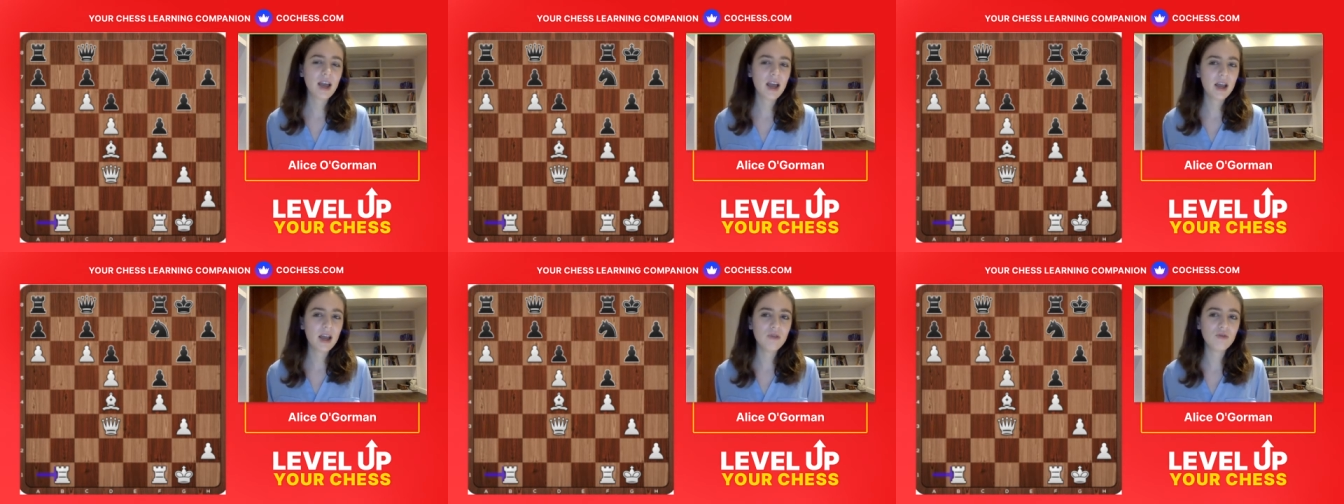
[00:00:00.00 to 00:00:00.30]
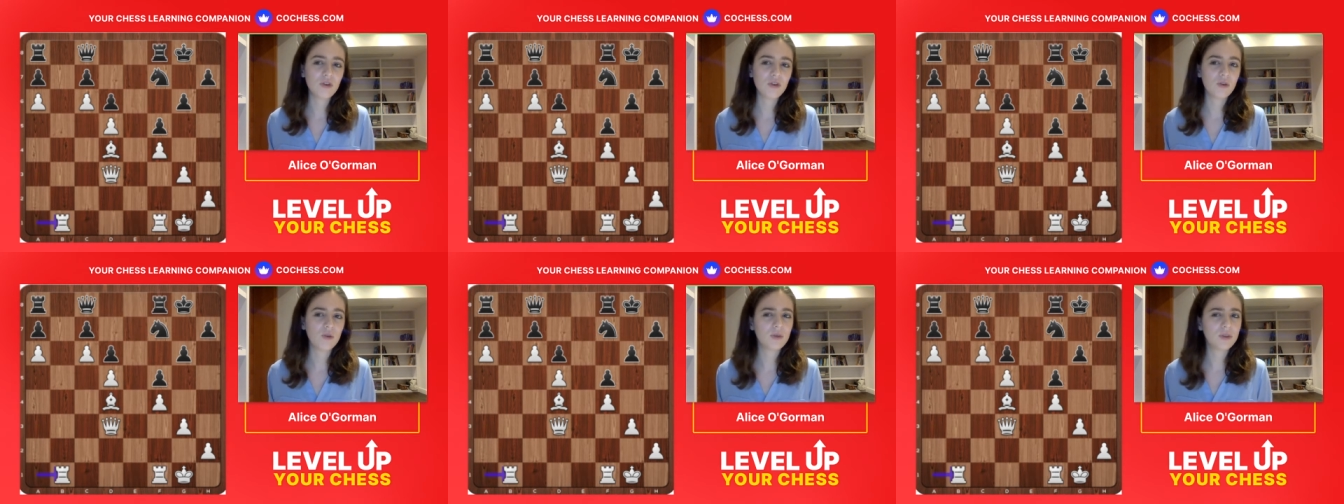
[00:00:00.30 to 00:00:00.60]
A
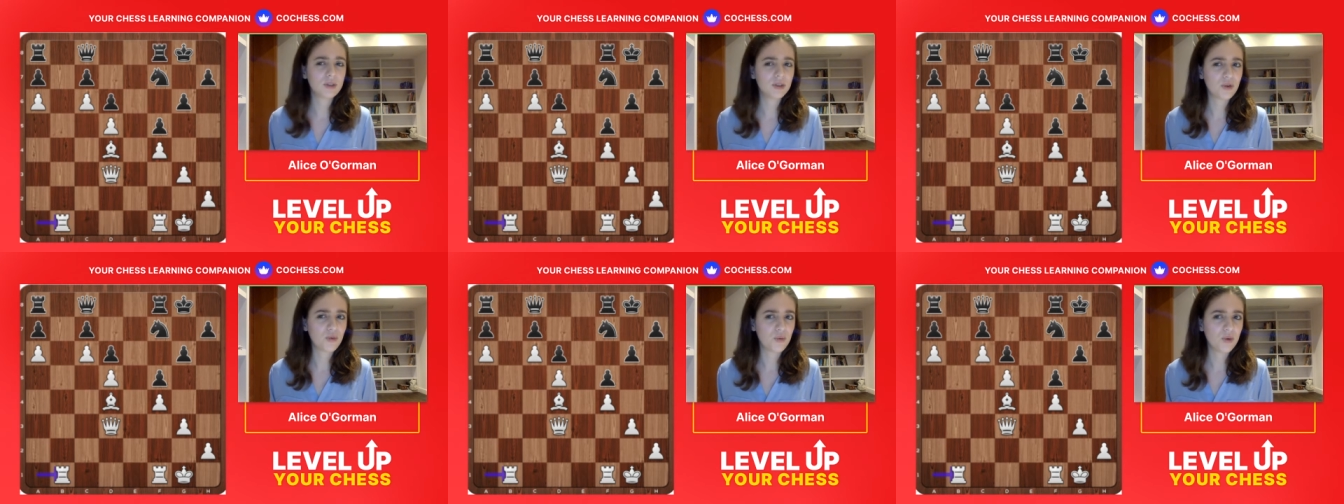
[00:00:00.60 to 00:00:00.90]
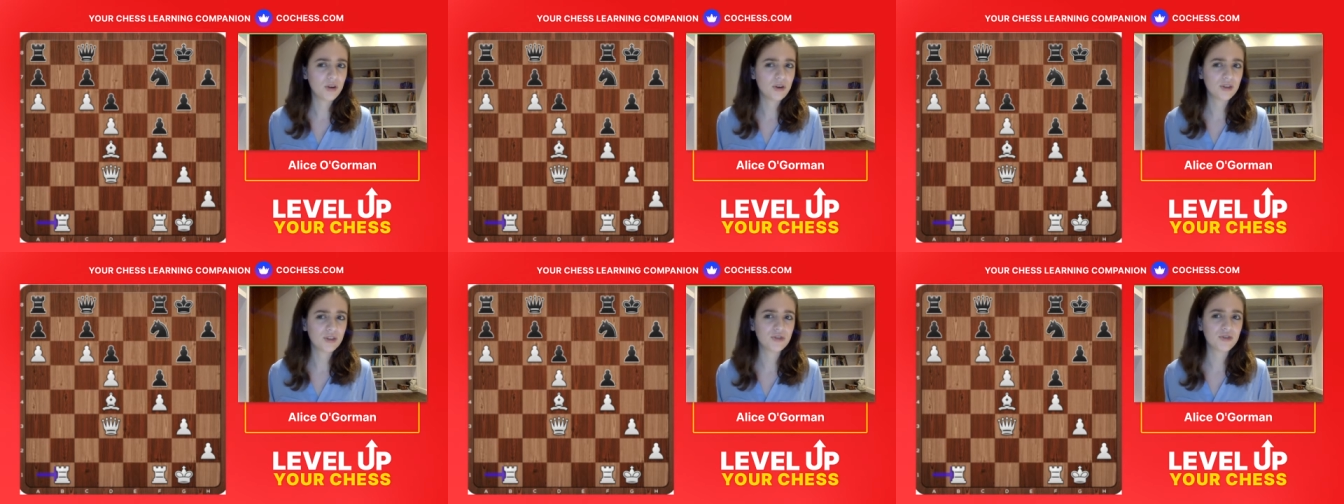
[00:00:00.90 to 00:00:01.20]
rook was the
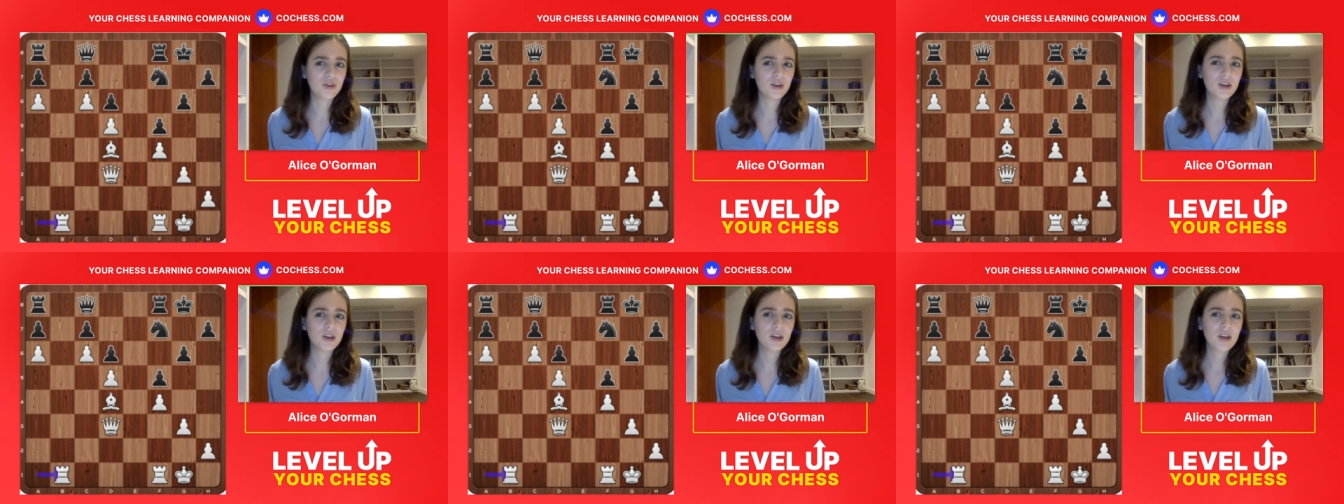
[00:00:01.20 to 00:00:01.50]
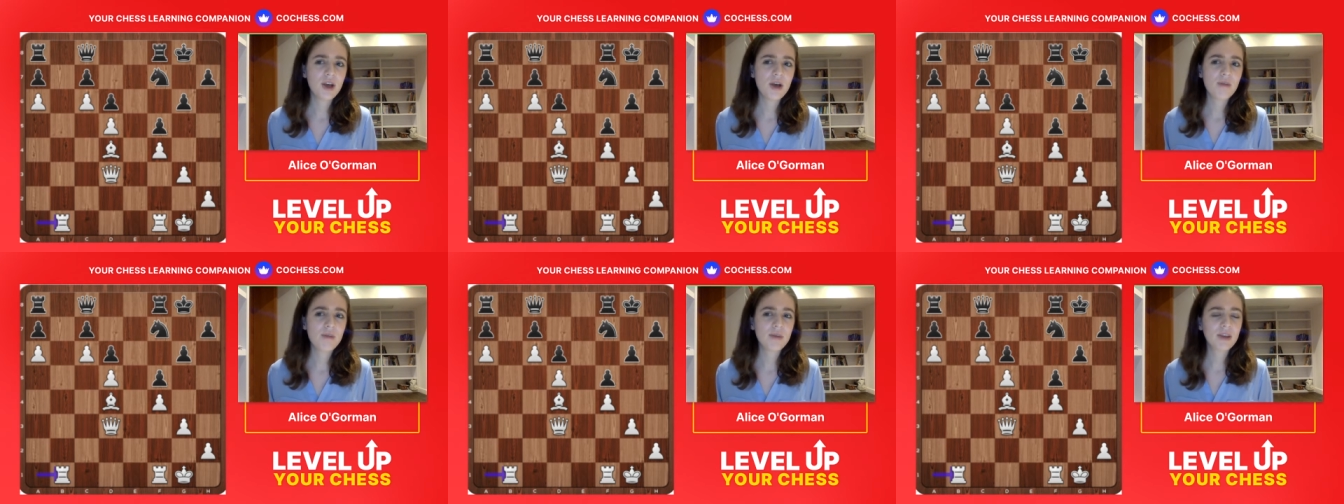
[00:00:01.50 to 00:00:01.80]
worst rook
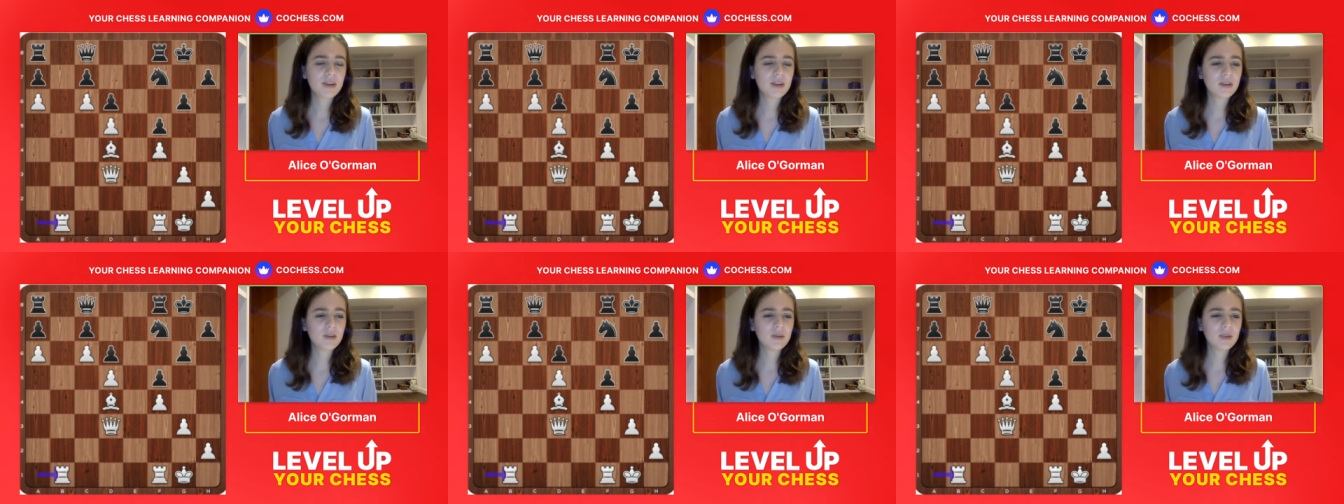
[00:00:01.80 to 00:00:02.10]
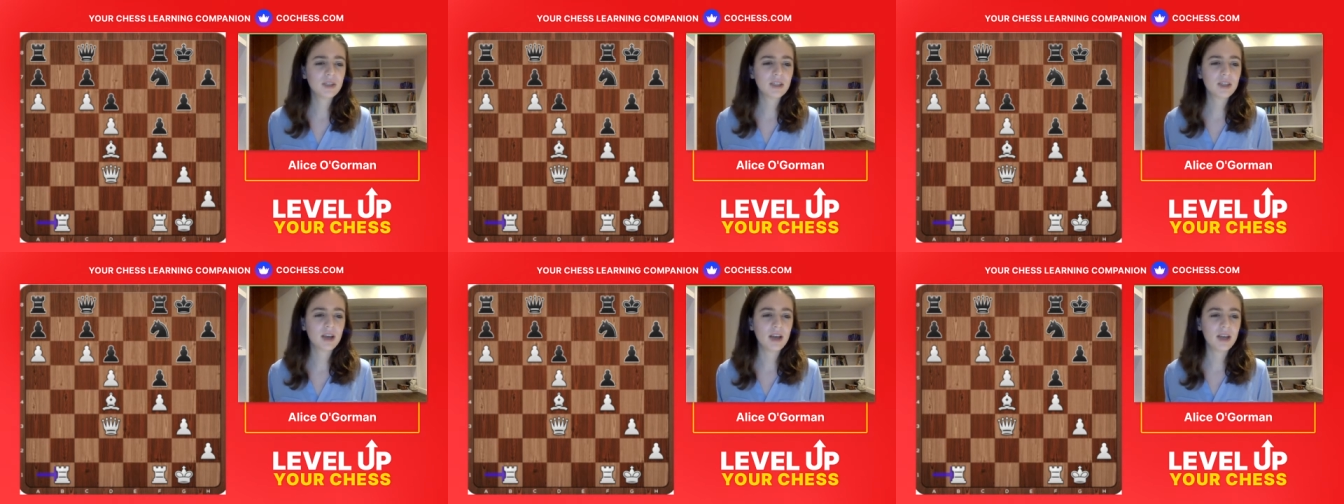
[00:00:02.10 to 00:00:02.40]
because it
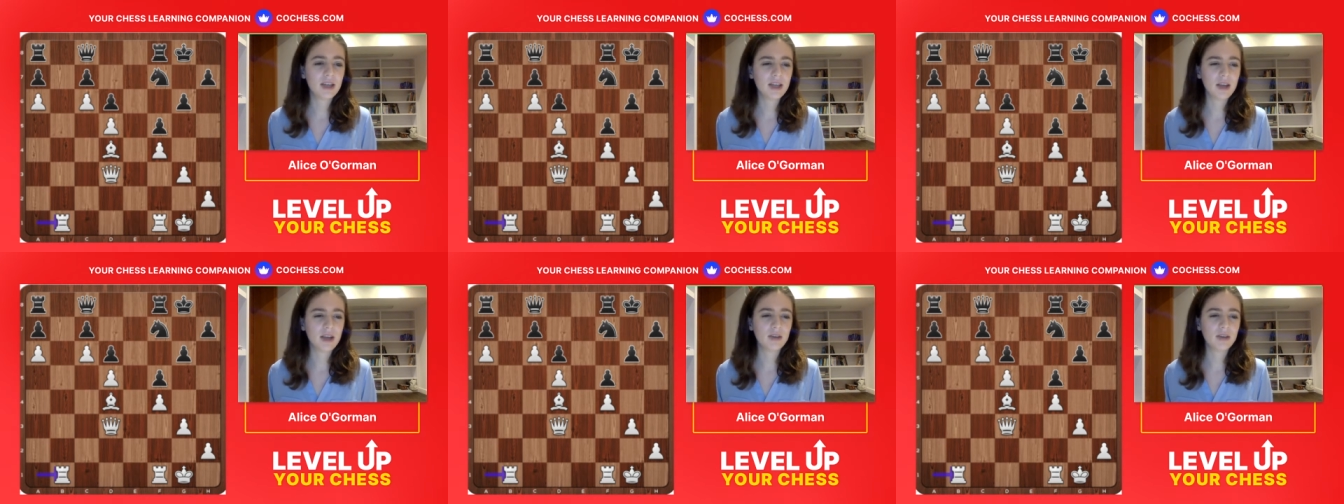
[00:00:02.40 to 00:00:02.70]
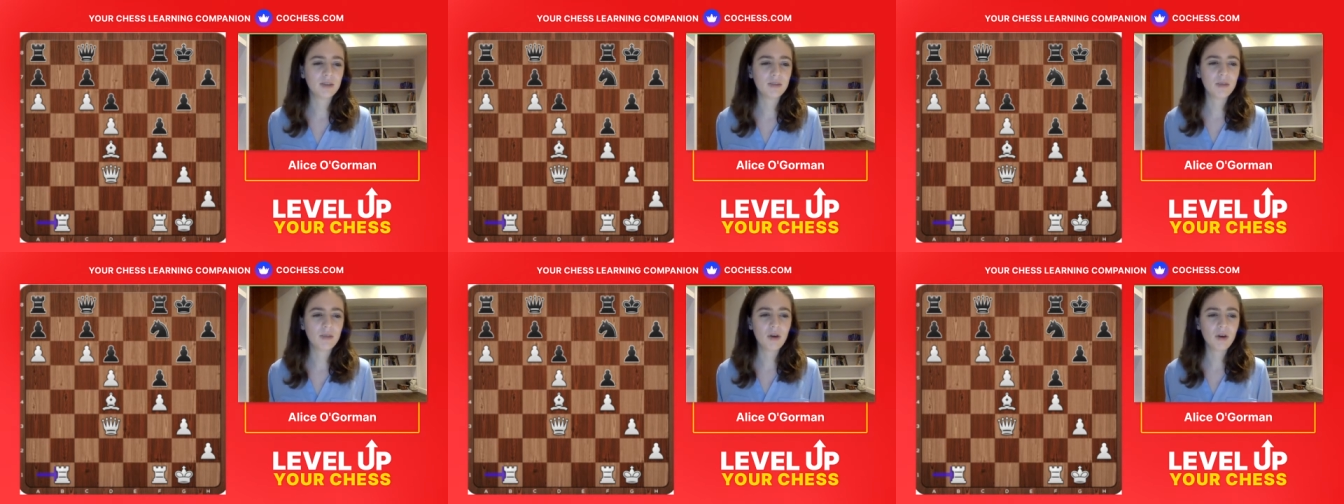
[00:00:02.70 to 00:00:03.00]
was tied down
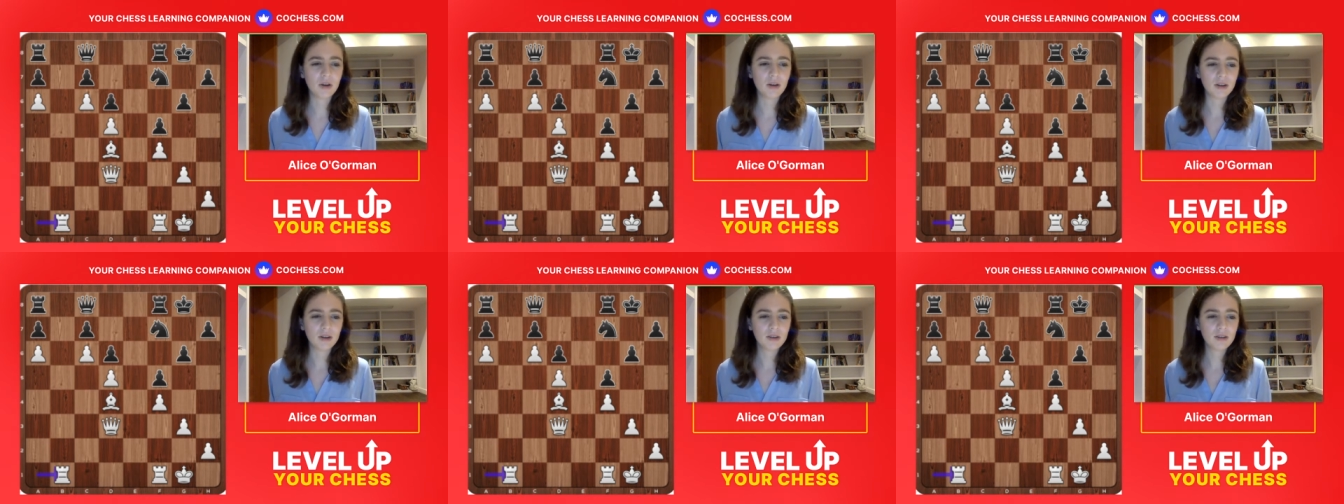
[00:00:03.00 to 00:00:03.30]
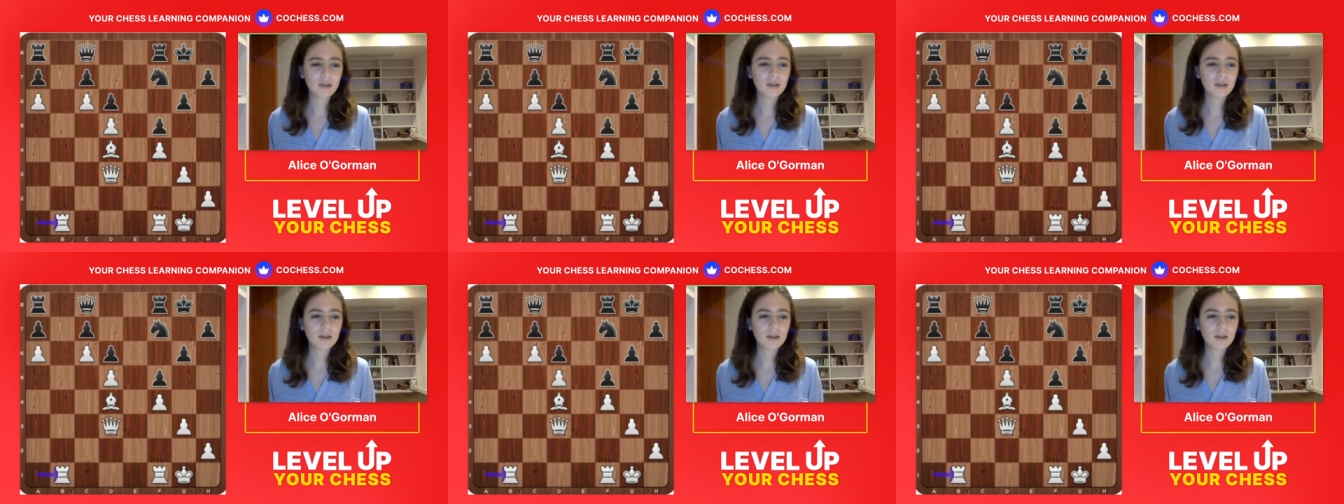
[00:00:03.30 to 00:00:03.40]
to the pawn.